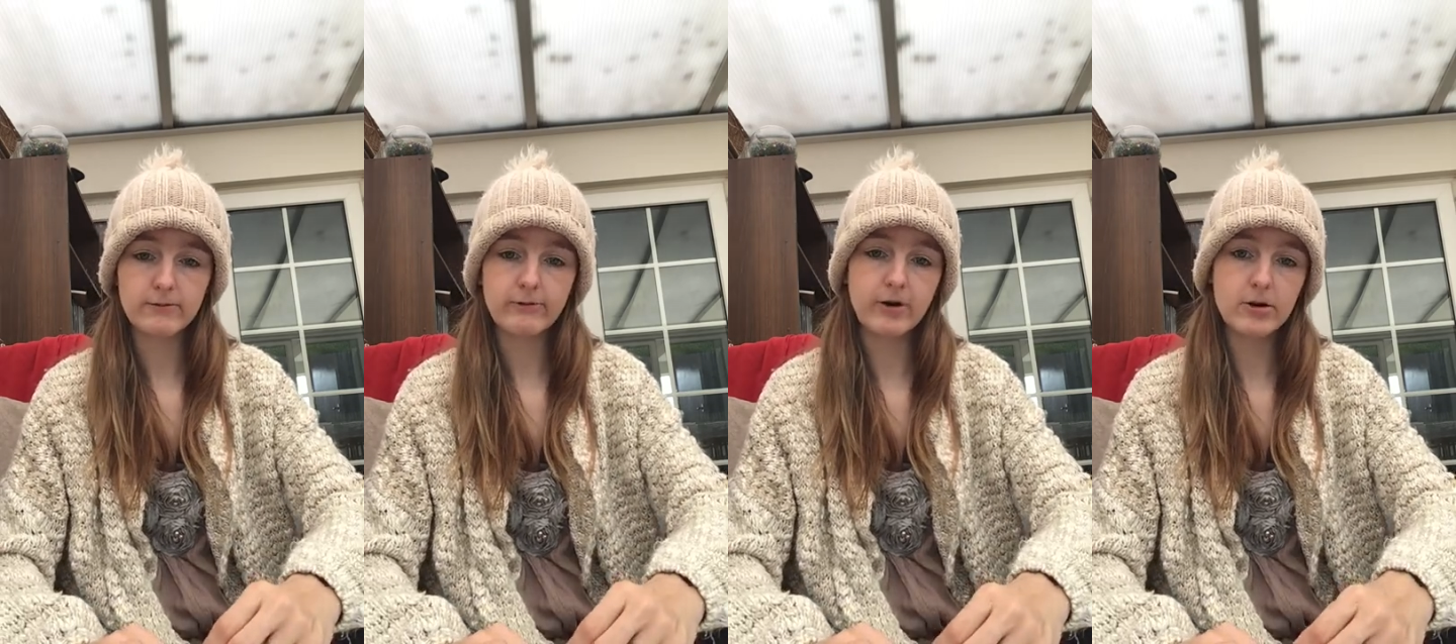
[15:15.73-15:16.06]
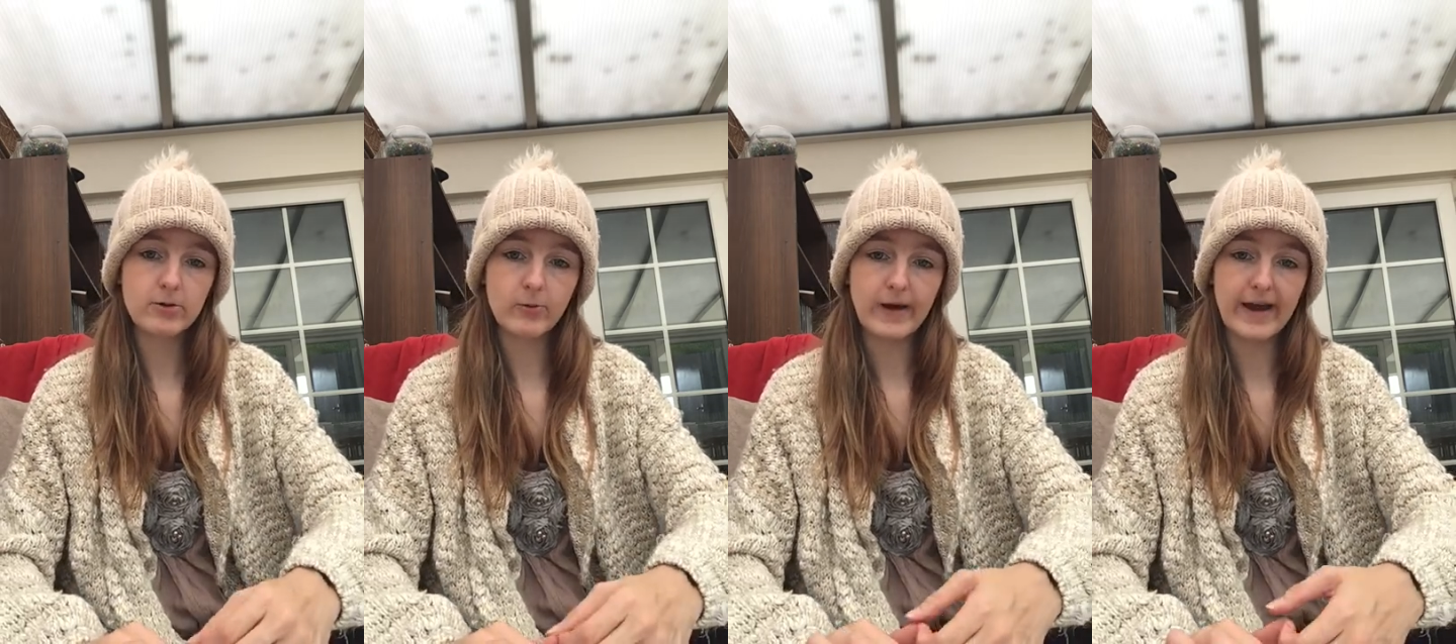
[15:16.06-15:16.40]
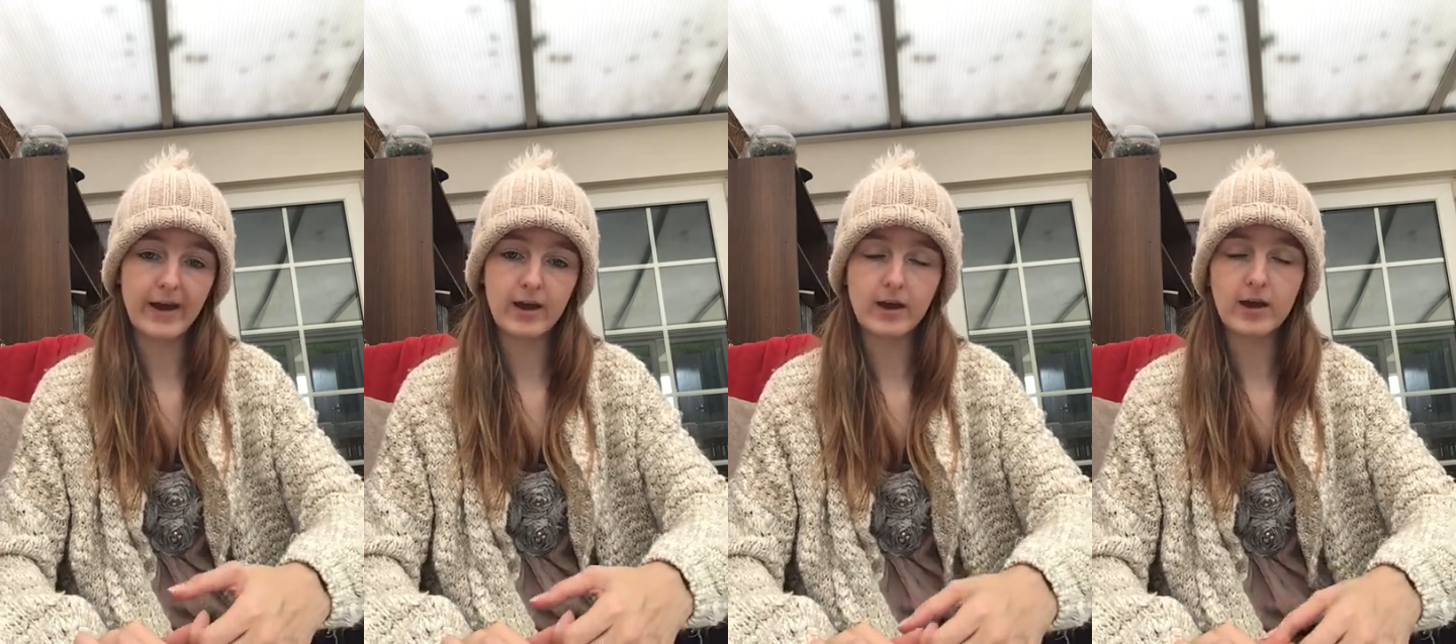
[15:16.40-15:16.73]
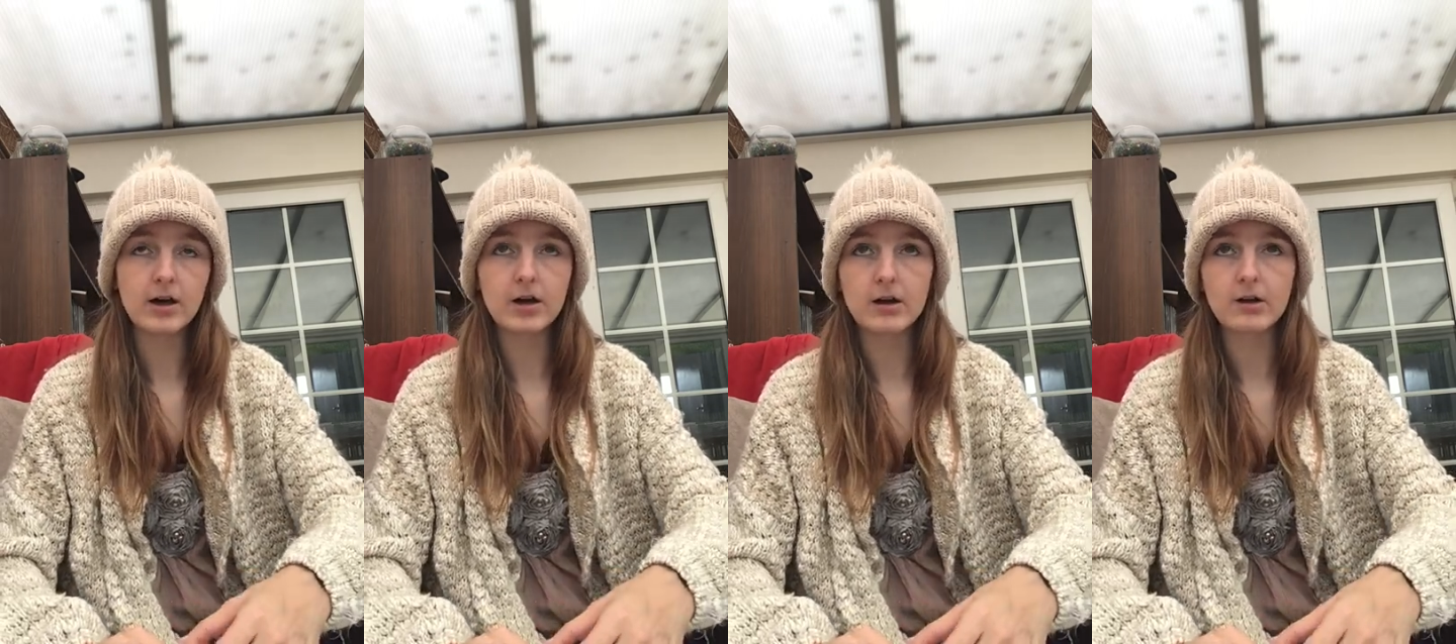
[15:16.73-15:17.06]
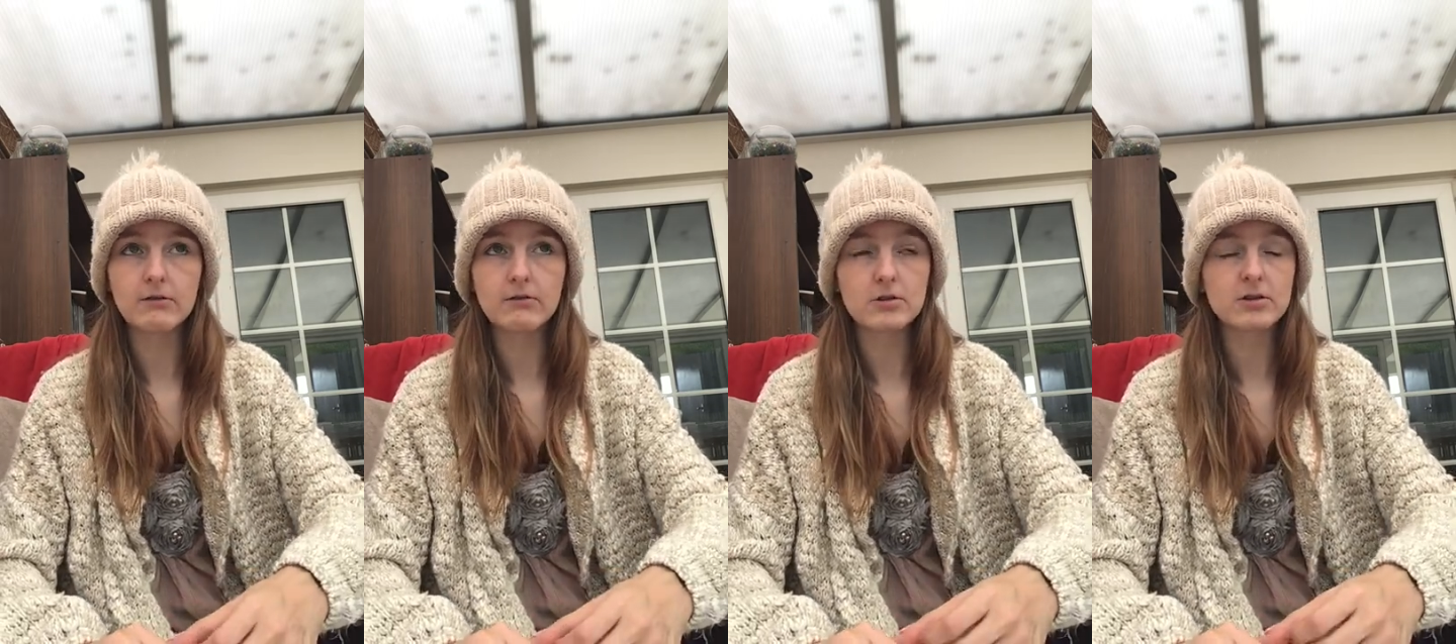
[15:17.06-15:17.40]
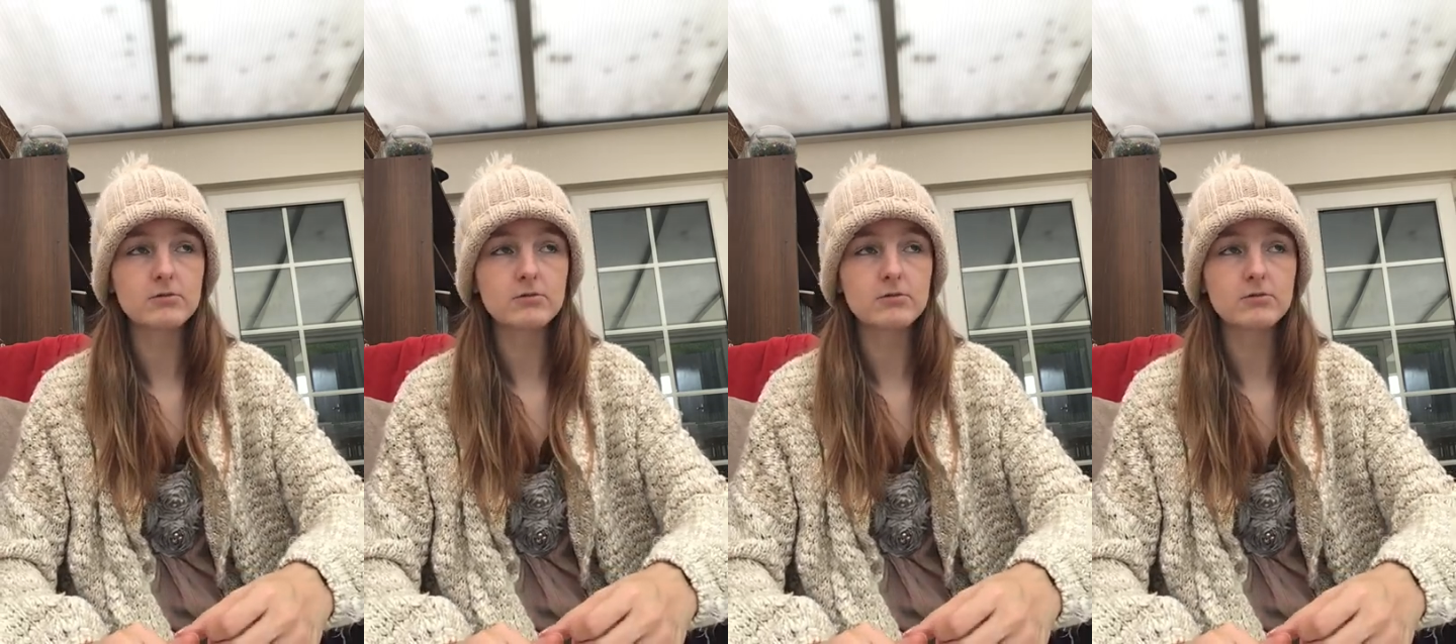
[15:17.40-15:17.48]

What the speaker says: thrown away and